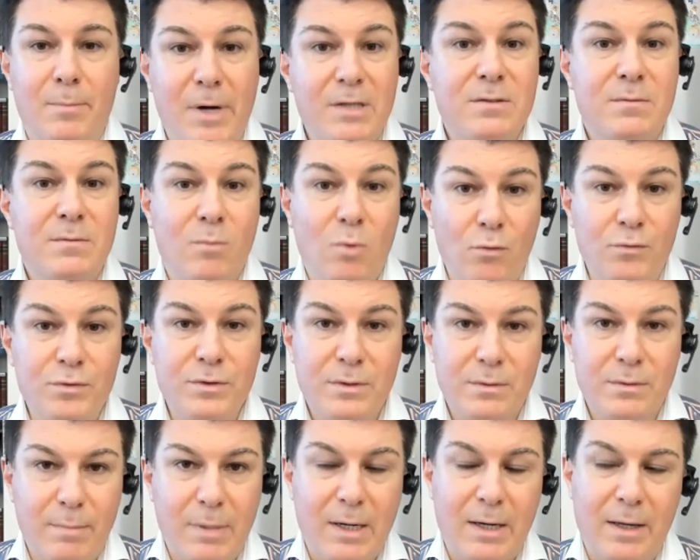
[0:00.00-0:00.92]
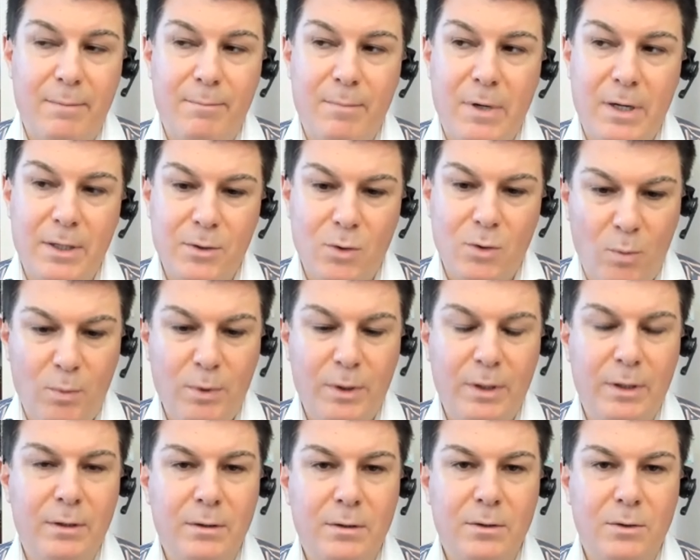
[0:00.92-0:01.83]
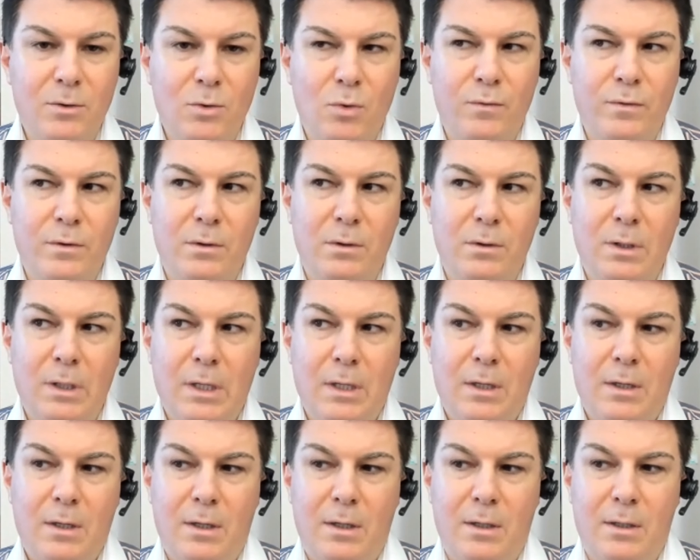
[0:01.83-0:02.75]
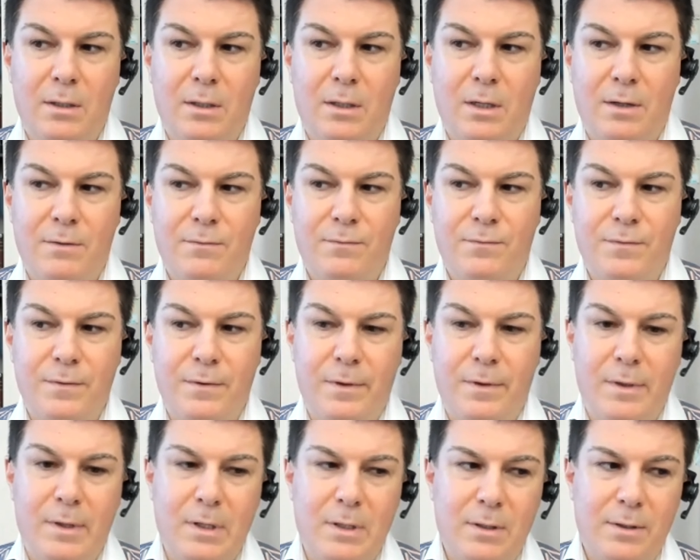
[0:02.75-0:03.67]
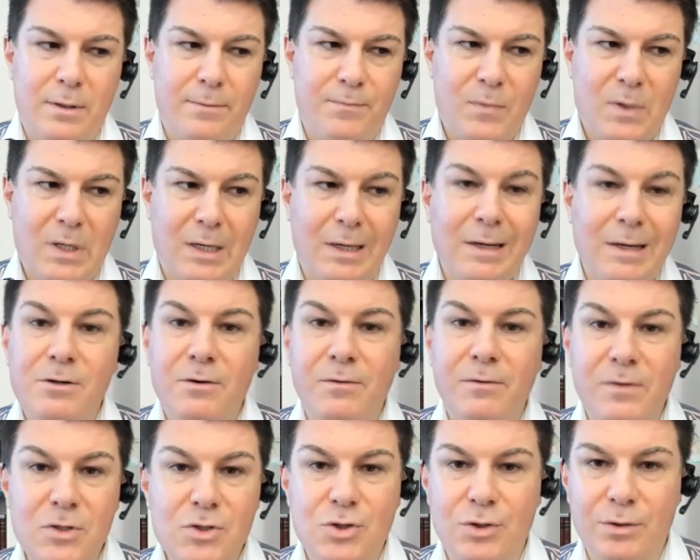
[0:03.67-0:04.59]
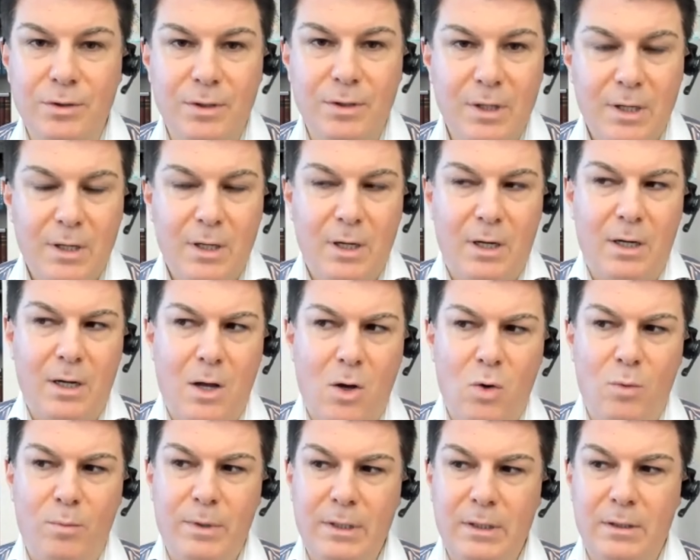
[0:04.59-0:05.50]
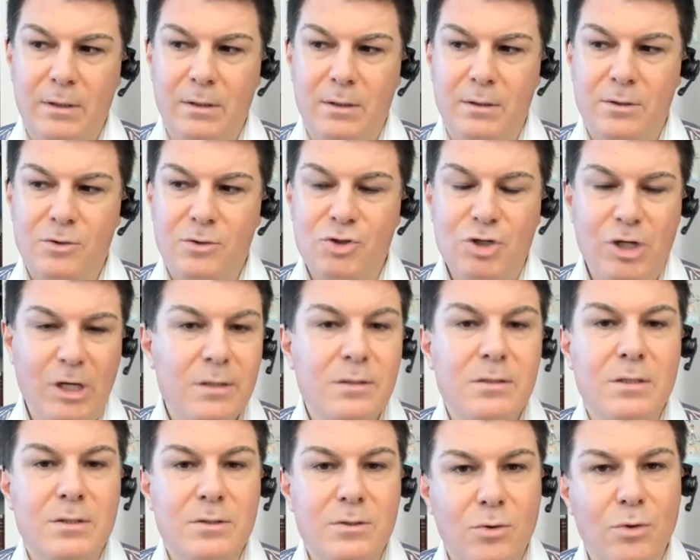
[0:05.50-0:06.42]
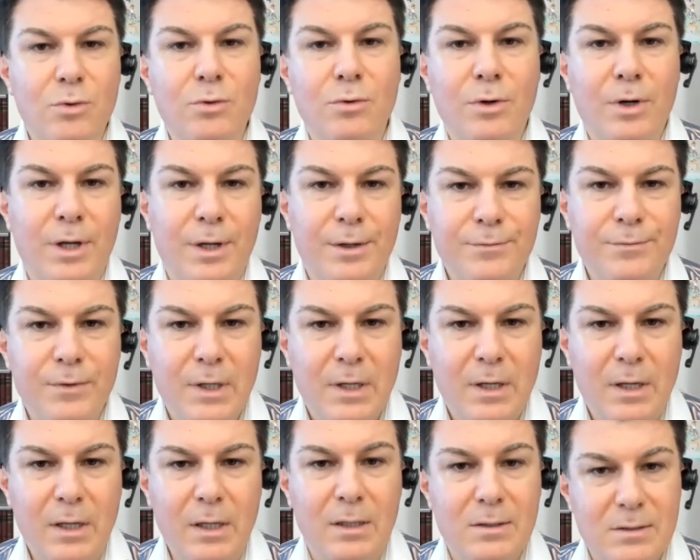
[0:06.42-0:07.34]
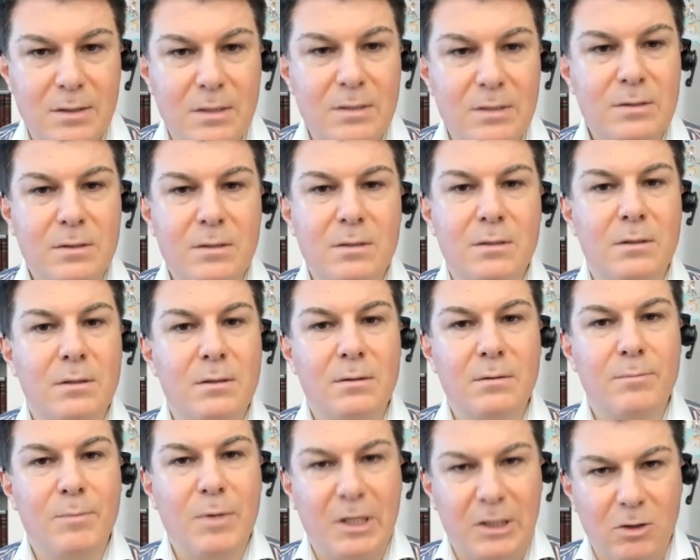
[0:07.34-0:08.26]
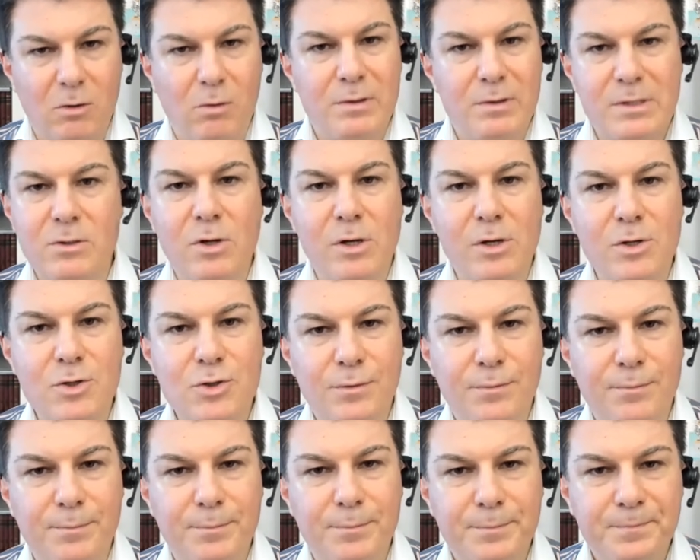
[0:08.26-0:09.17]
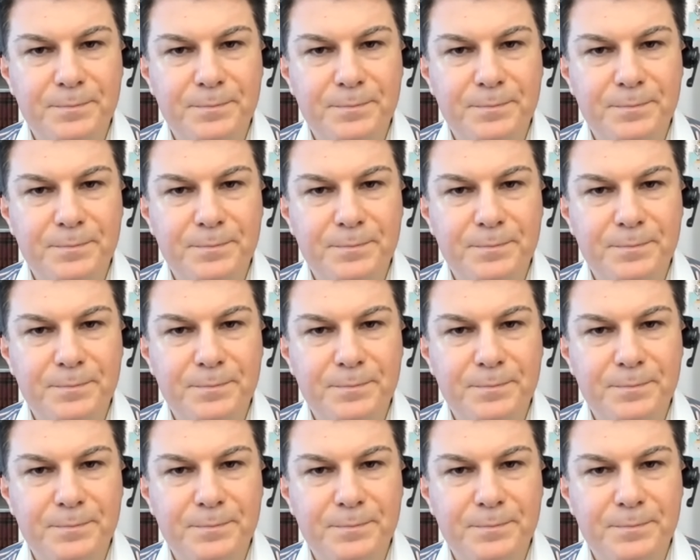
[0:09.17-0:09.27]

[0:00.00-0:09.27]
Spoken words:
best moves by your opponent, you will have the clear vision how many chances do you have in this particular situation.